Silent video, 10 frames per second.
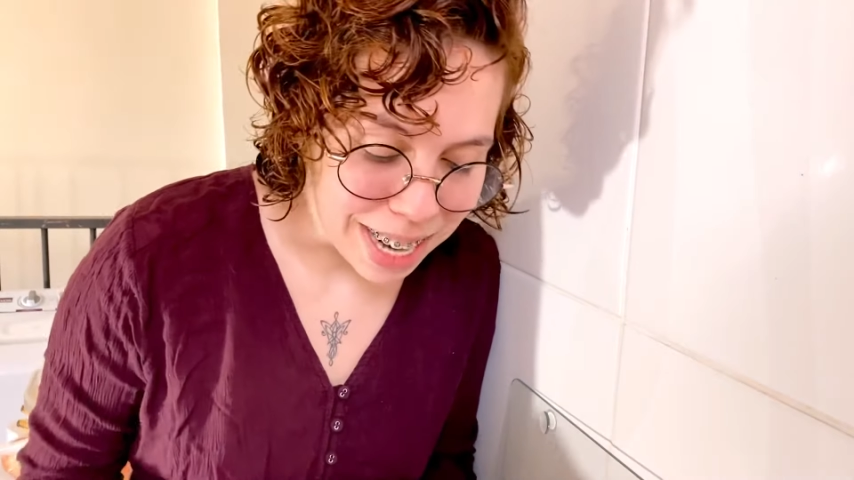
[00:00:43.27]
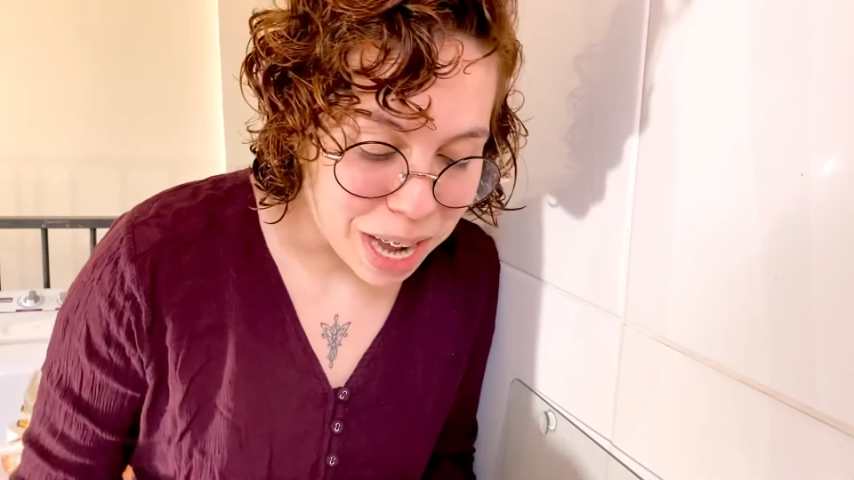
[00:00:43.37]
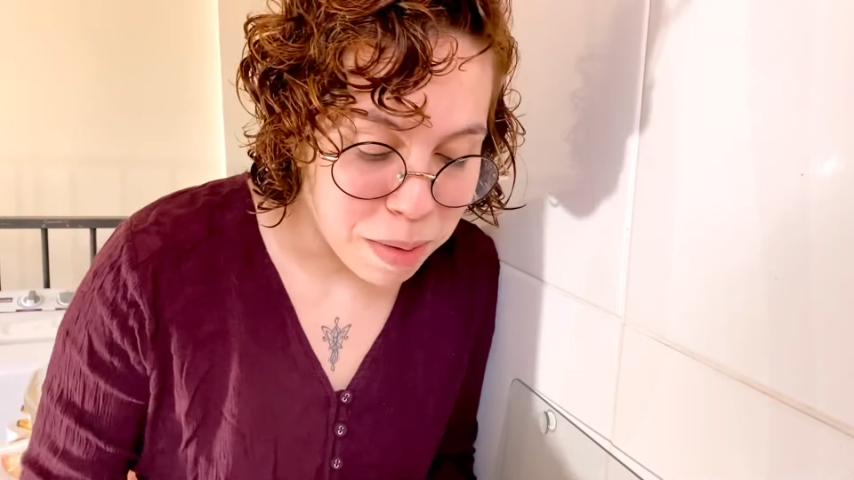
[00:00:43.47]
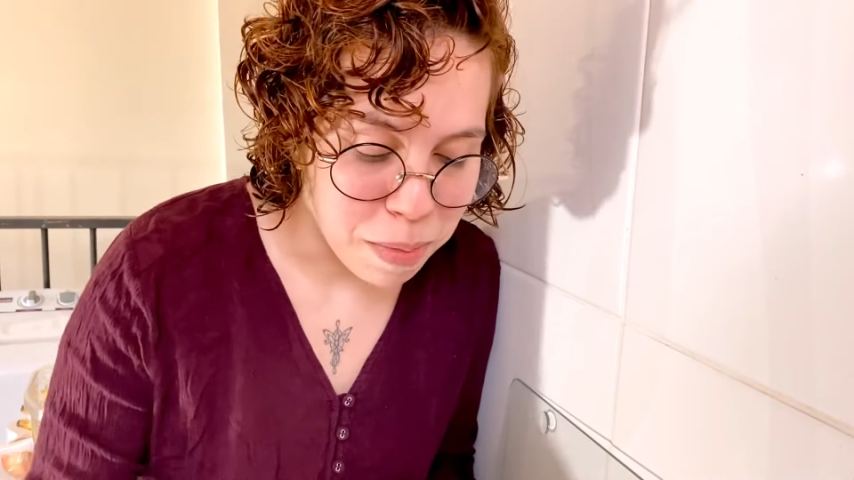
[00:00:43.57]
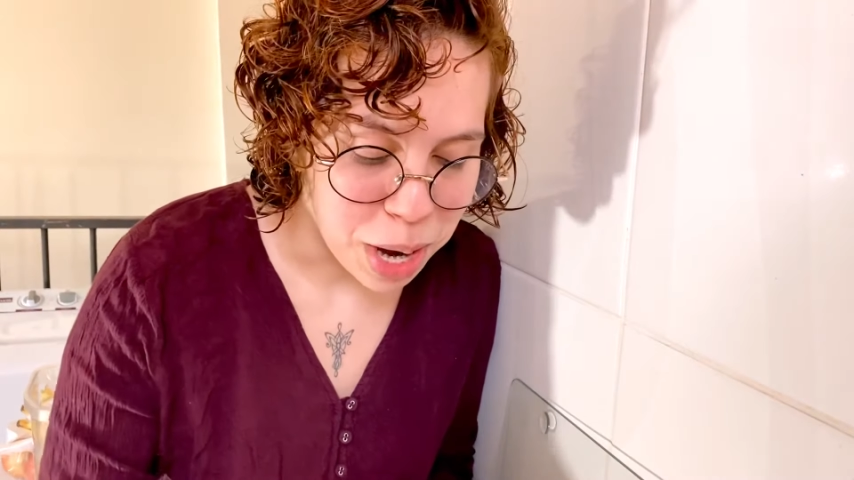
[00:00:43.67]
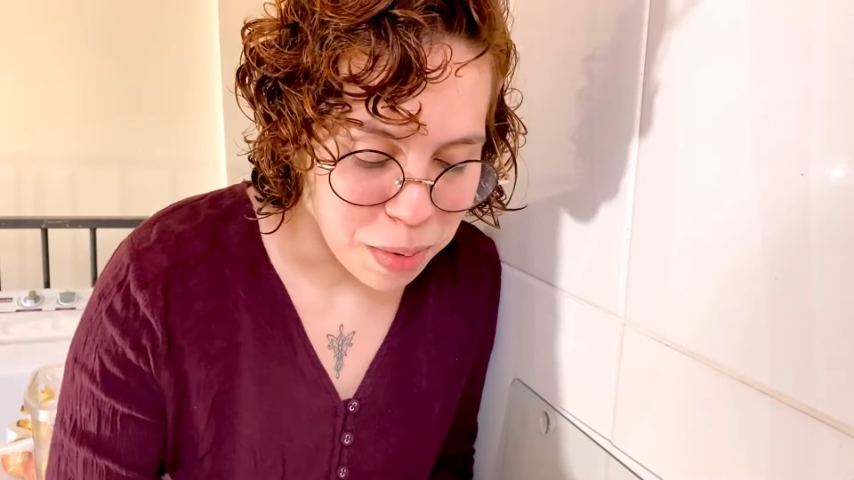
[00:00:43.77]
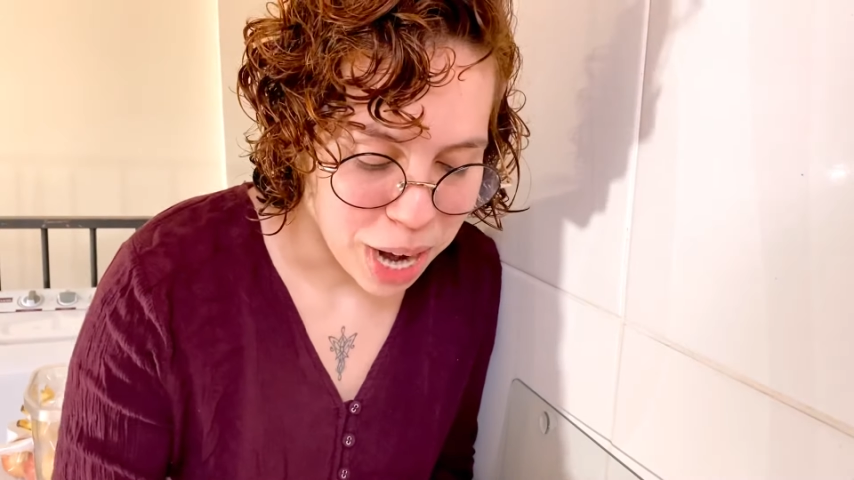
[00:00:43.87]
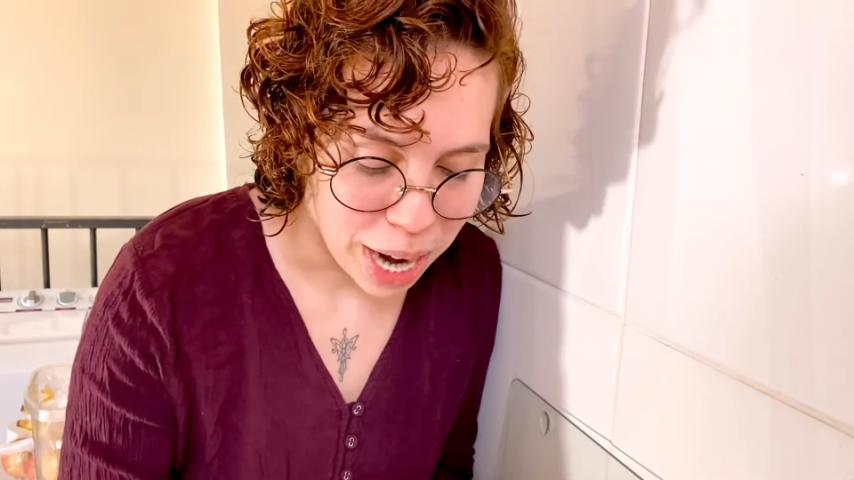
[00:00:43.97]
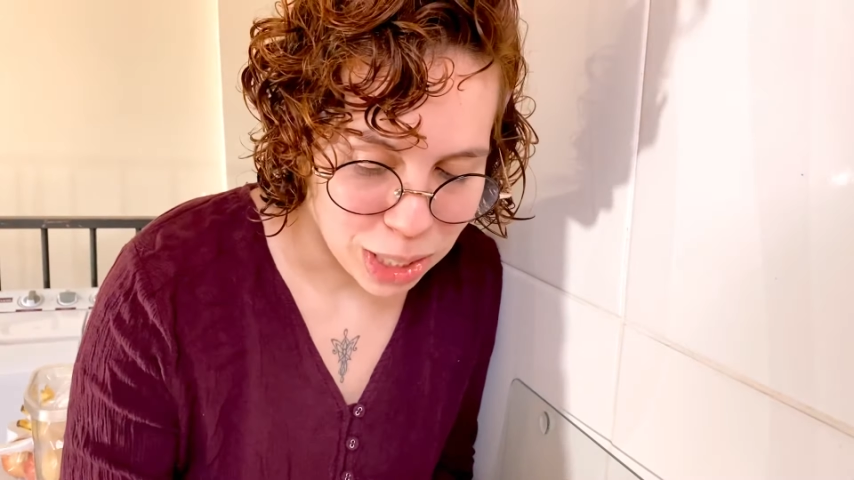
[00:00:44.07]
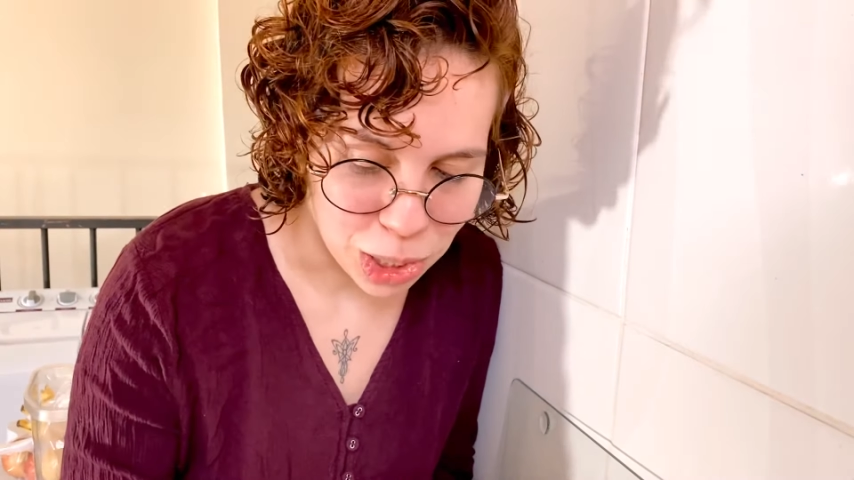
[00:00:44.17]
in my
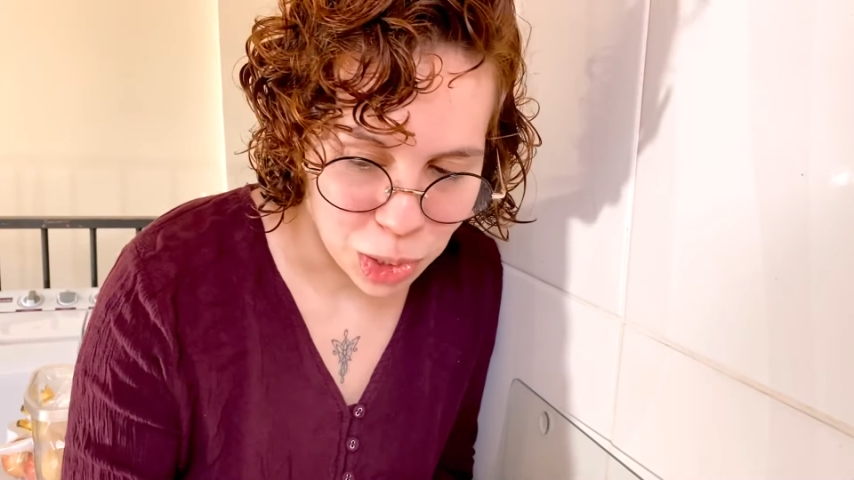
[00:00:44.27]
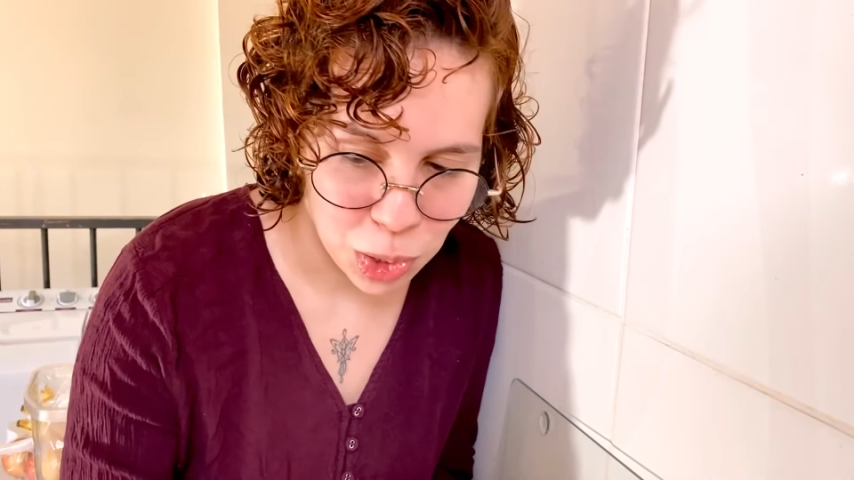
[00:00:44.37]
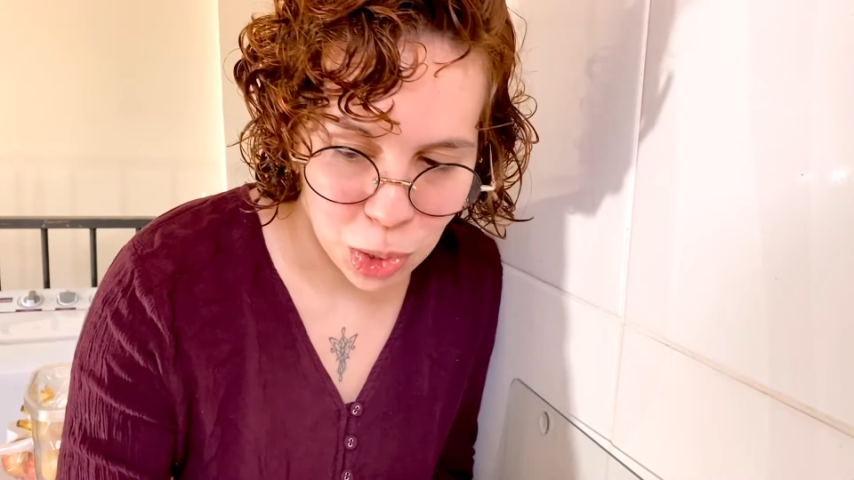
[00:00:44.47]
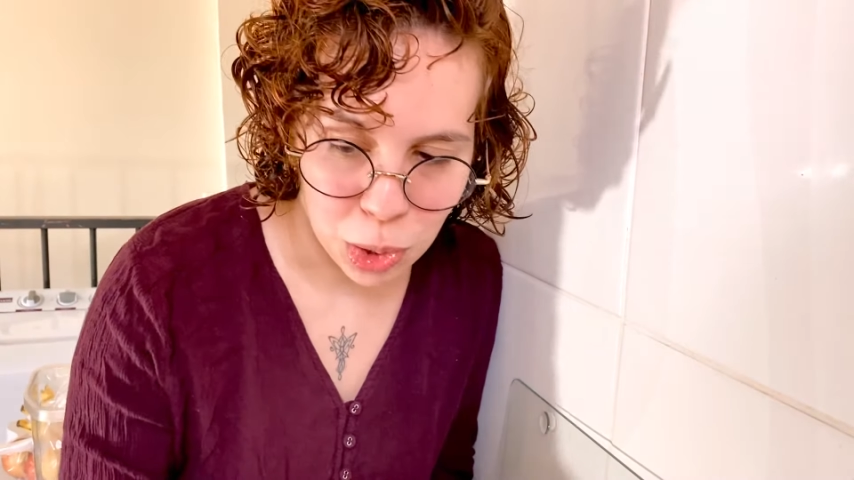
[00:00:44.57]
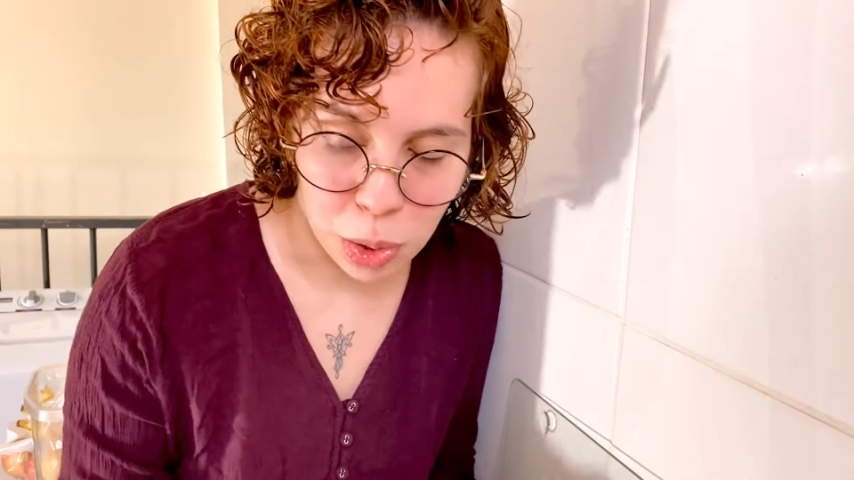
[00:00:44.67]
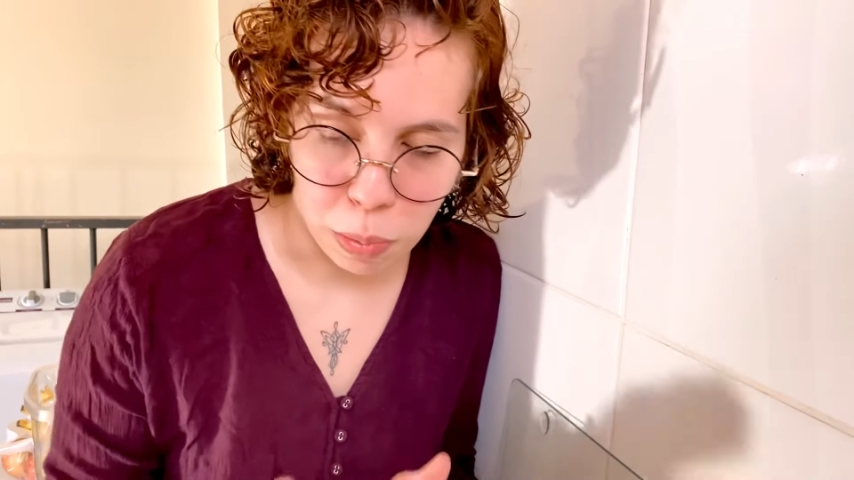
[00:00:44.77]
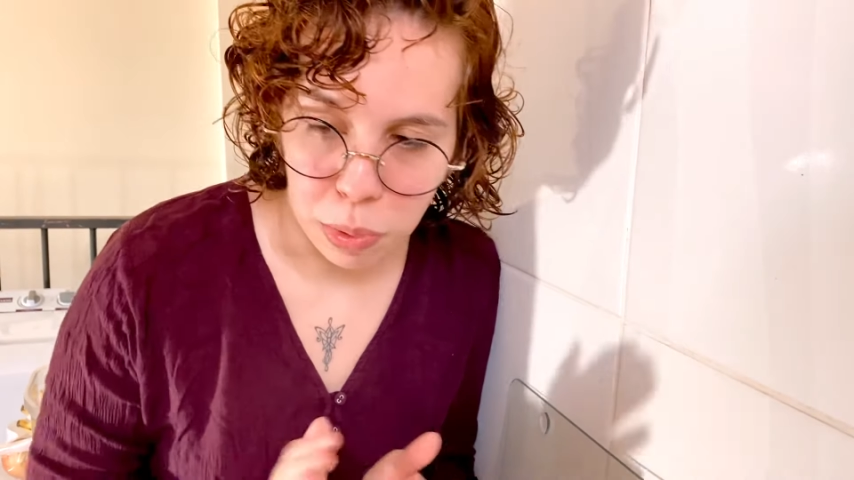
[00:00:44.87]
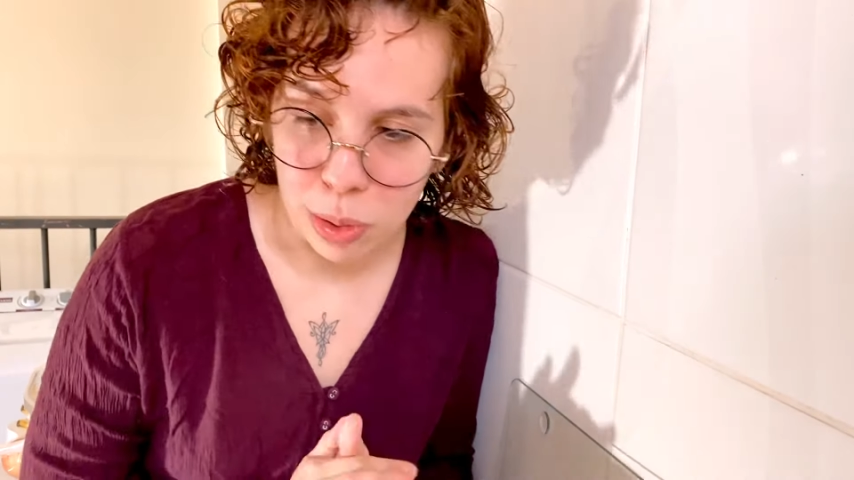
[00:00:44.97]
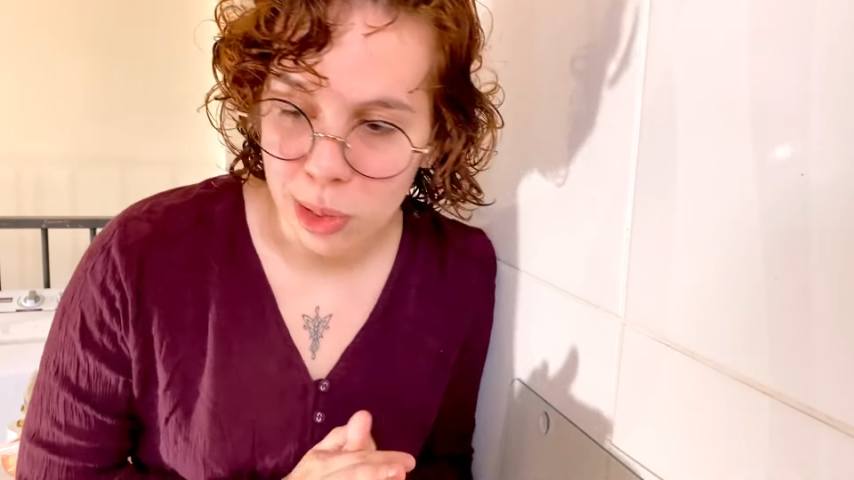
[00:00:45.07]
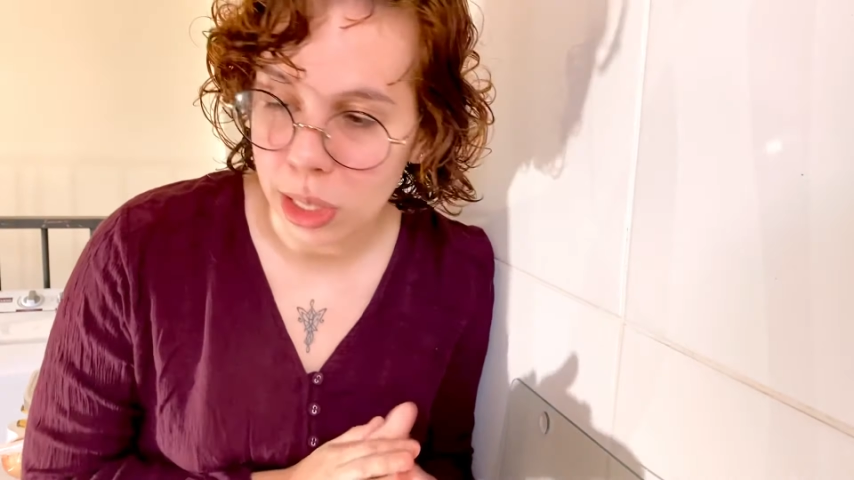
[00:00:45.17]
reactions to her
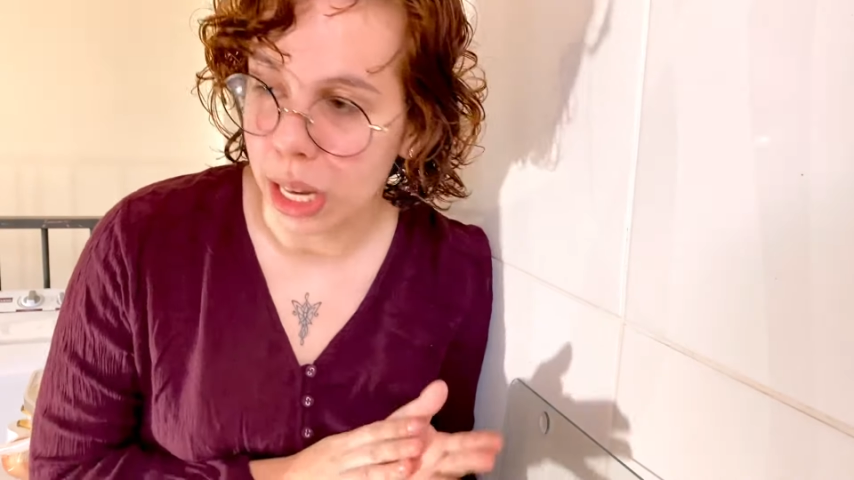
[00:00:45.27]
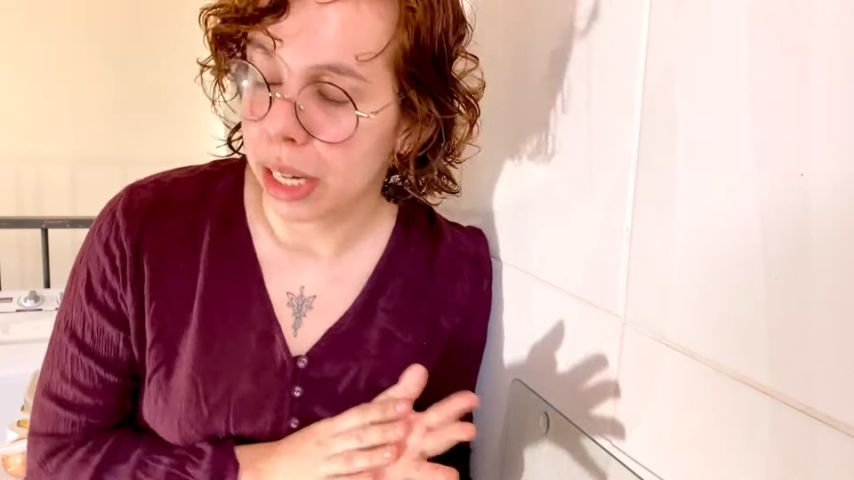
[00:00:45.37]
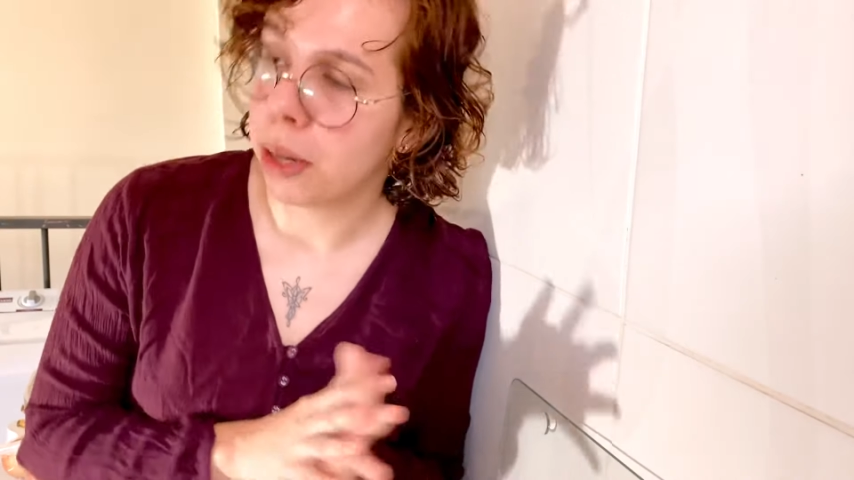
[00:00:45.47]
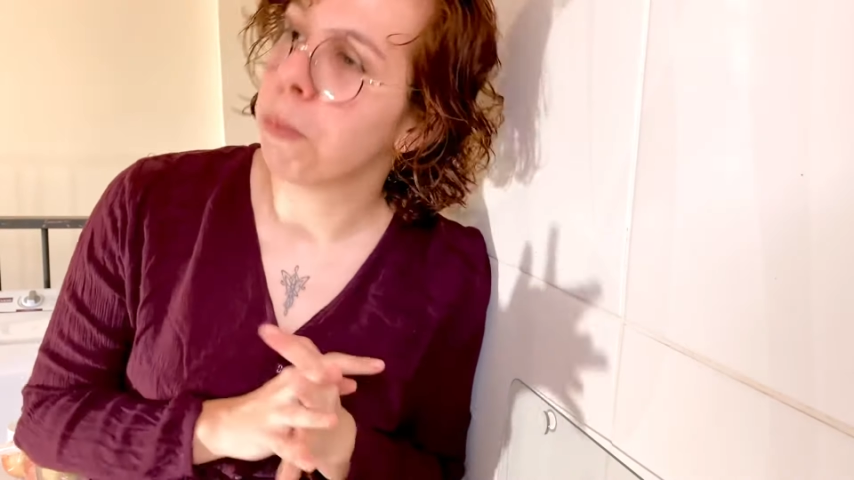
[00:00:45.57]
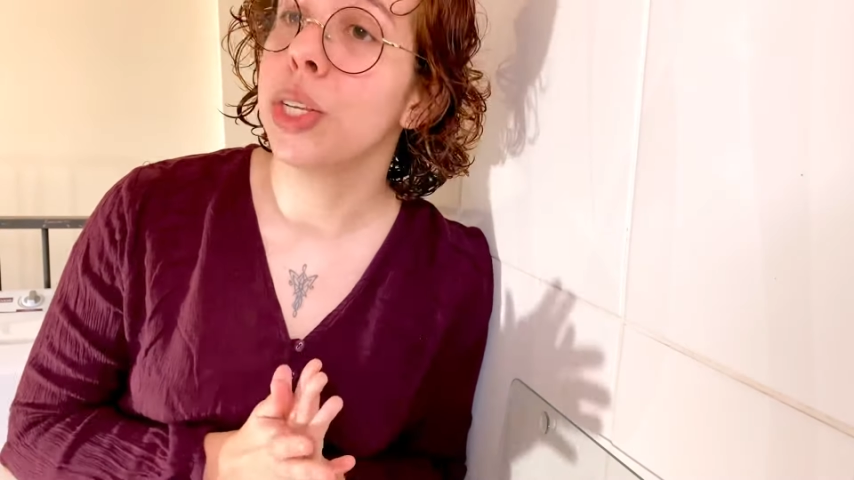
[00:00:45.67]
music.